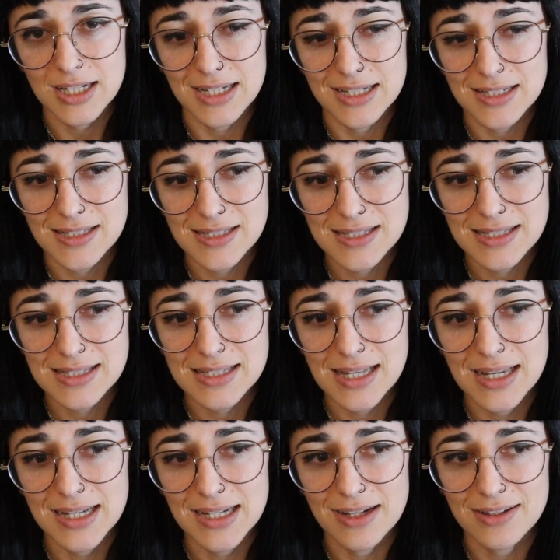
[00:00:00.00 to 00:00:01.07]
It's
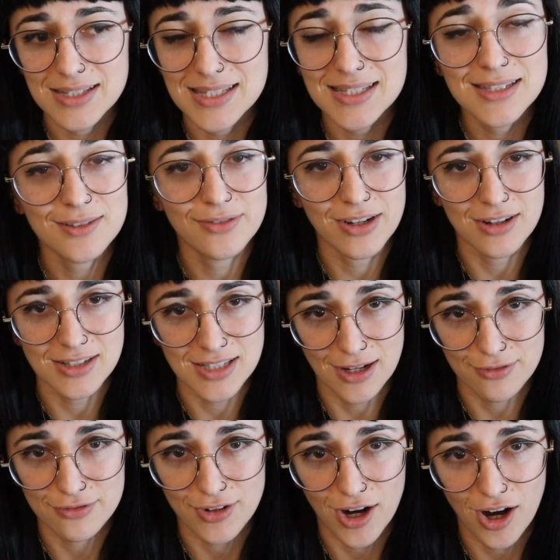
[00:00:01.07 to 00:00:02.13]
still very
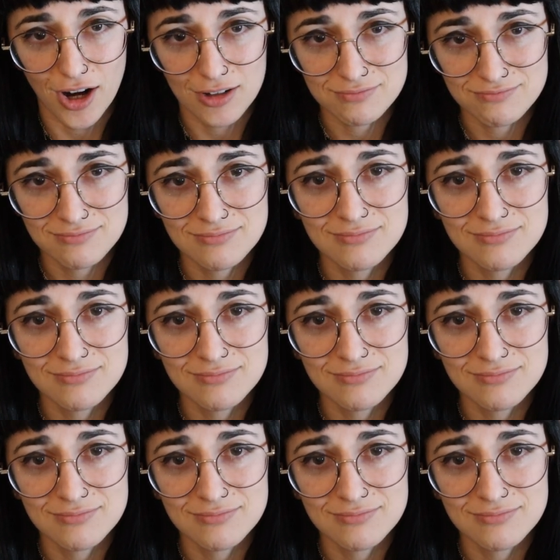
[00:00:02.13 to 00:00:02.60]
tough for her.